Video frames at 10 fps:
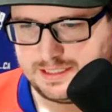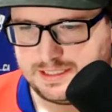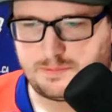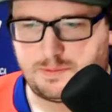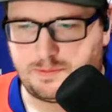
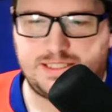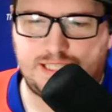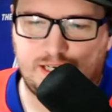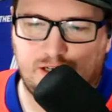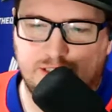Nick Pavon
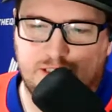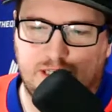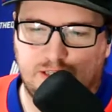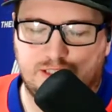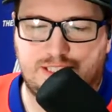standing on
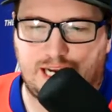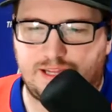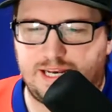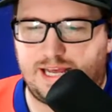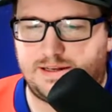the side of
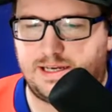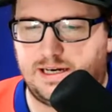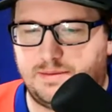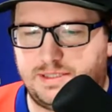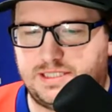the net.
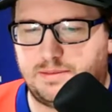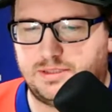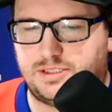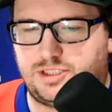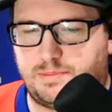He's able
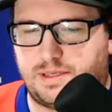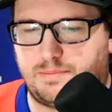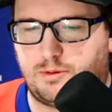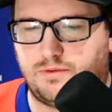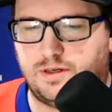to chip it
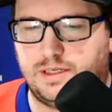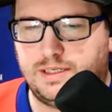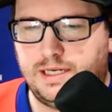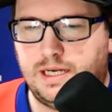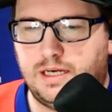up over
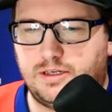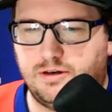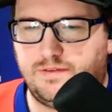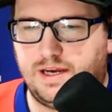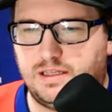
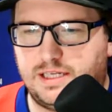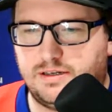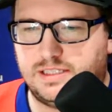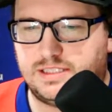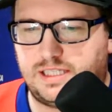Gravel.
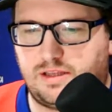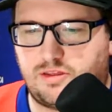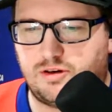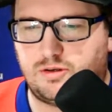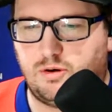Here is the
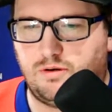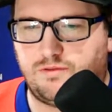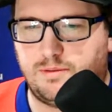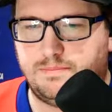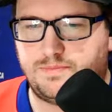third goal
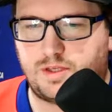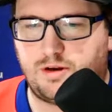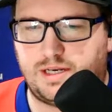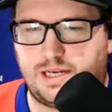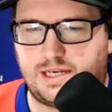from
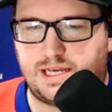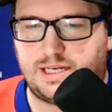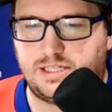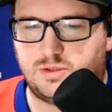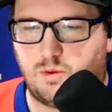Grenier. Again,
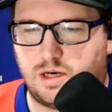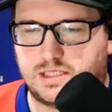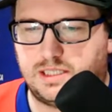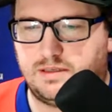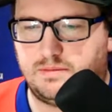he just
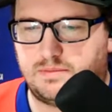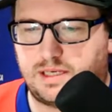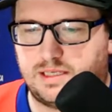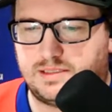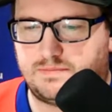walks in,
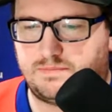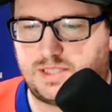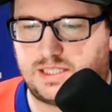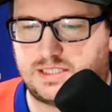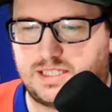kind of
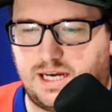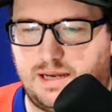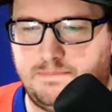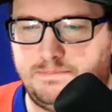takes his time.